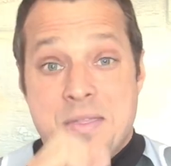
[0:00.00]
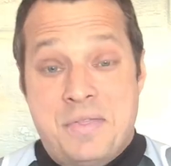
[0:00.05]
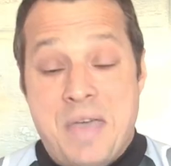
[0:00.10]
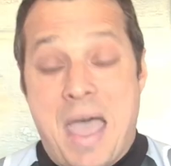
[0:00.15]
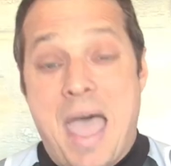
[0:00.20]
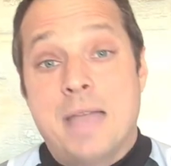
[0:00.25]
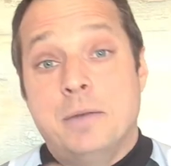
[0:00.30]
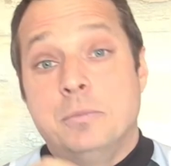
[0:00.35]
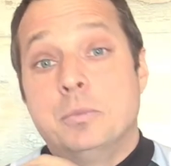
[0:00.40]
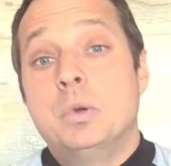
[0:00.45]

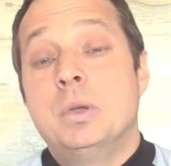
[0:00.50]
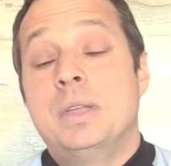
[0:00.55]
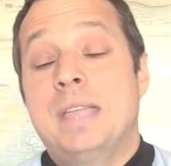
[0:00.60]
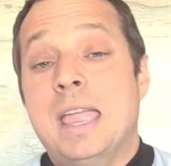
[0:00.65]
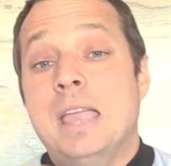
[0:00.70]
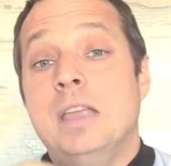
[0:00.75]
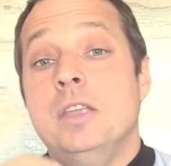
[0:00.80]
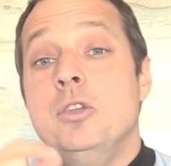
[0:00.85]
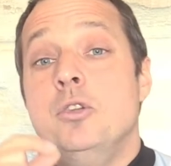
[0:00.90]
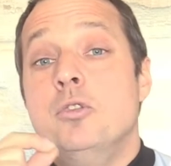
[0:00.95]
That will
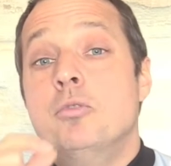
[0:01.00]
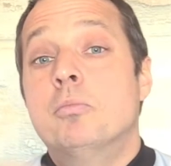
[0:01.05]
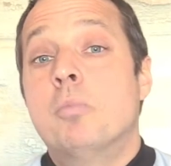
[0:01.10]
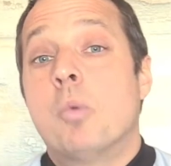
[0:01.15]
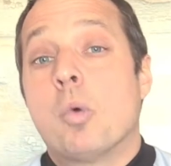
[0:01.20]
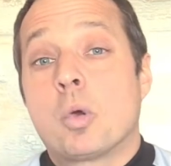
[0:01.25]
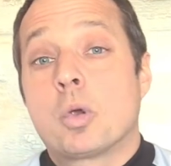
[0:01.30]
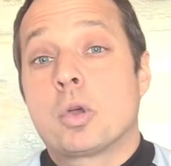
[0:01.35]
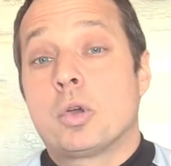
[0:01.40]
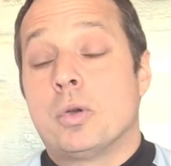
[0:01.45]
gain you
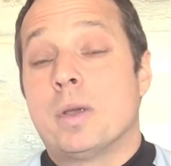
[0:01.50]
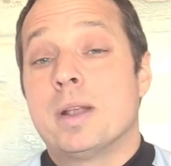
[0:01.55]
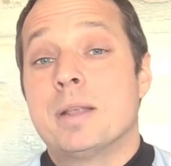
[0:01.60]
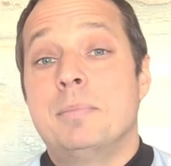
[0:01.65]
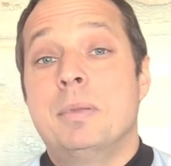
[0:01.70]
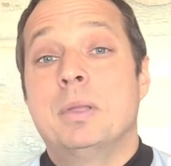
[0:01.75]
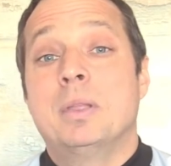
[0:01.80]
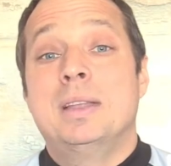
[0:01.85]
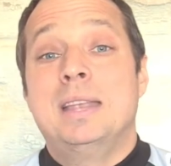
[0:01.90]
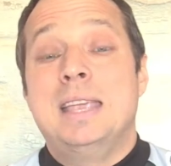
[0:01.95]
more
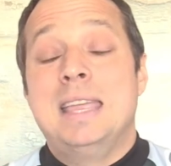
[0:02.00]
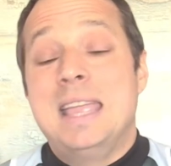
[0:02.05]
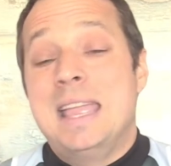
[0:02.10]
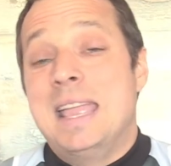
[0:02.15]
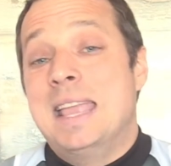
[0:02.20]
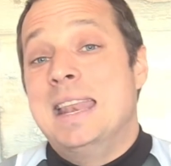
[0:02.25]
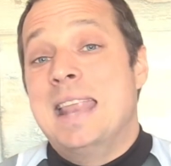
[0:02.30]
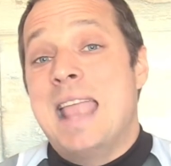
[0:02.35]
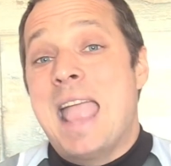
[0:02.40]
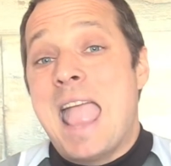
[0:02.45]
credibility
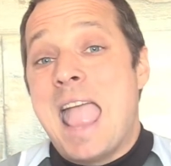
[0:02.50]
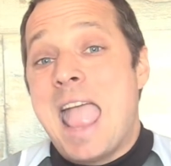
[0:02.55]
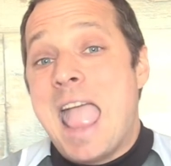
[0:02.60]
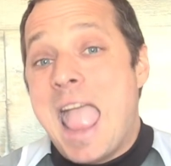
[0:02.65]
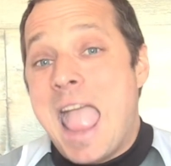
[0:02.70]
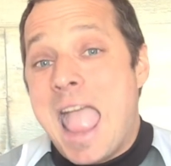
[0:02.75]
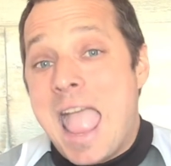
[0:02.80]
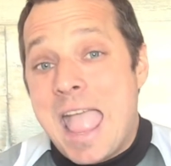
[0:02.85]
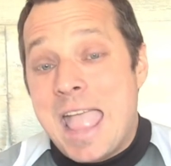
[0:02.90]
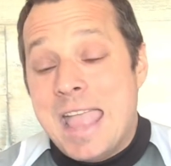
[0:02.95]
in
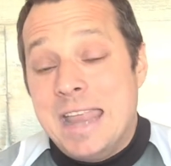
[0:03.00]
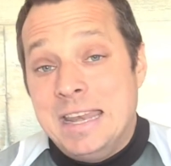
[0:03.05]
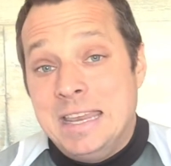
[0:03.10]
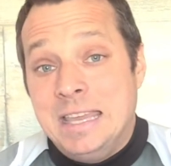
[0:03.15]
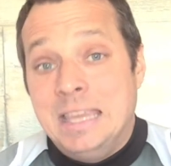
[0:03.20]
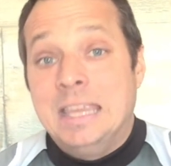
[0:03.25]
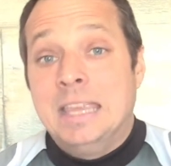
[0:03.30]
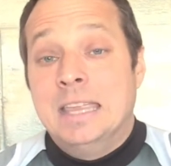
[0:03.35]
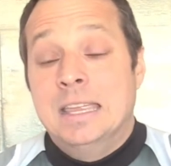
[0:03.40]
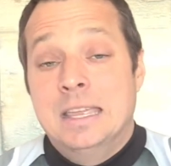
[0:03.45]

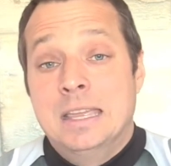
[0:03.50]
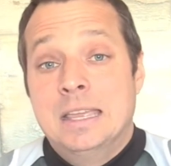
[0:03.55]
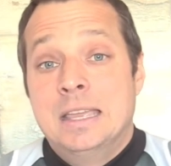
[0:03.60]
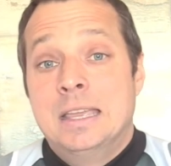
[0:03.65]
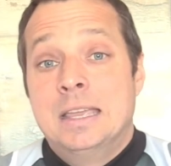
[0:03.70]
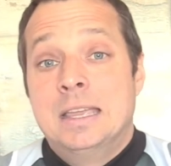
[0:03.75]
any